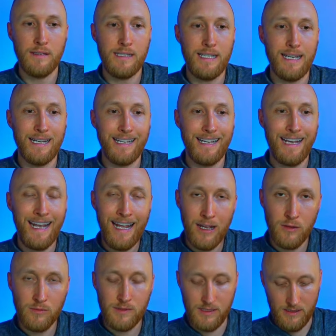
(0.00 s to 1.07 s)
the
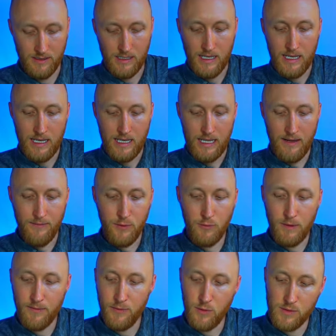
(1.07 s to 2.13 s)
account, if the
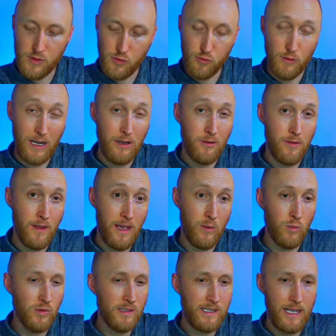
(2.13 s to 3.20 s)
revenue is greater than,
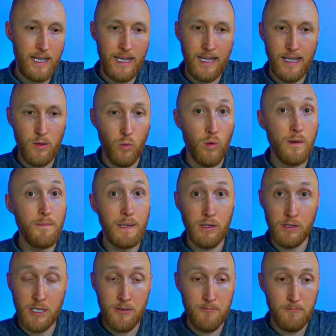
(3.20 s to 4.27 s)
we'll say 1
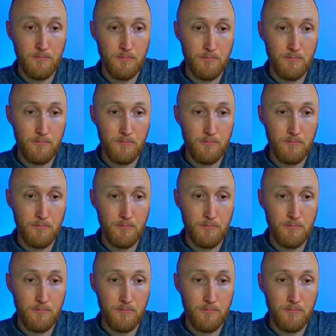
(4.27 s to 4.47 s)
million,